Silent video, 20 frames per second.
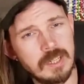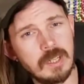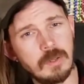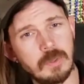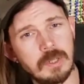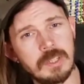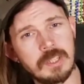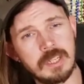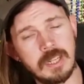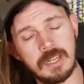he
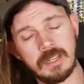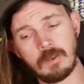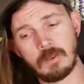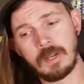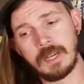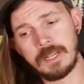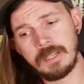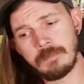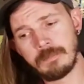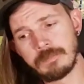would say,
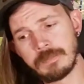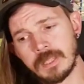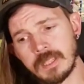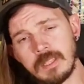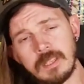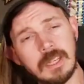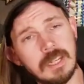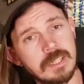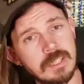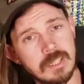right?
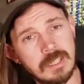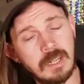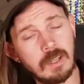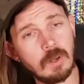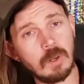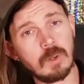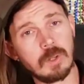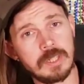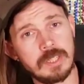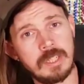It's not
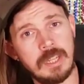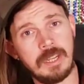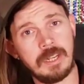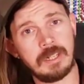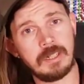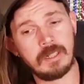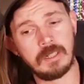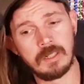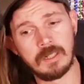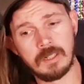always that.